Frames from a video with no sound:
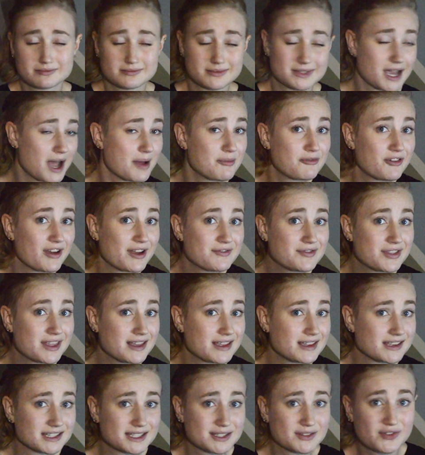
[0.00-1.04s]
Top 5
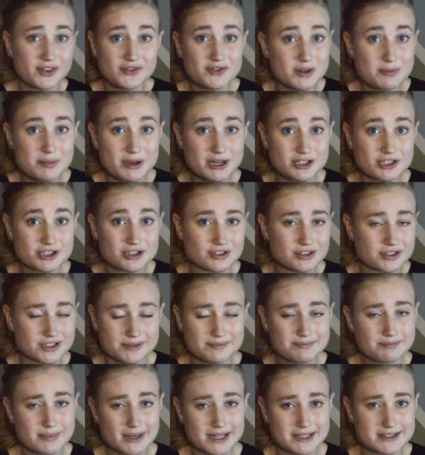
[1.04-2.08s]
things, 50
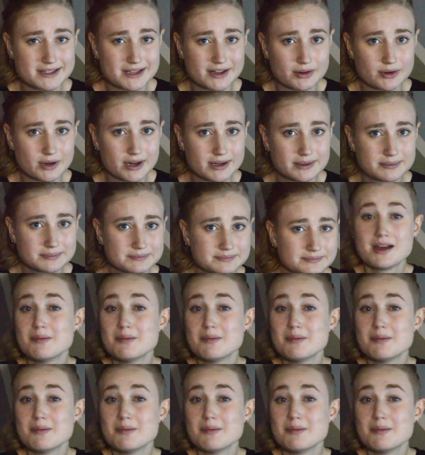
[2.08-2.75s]
pictures, etc.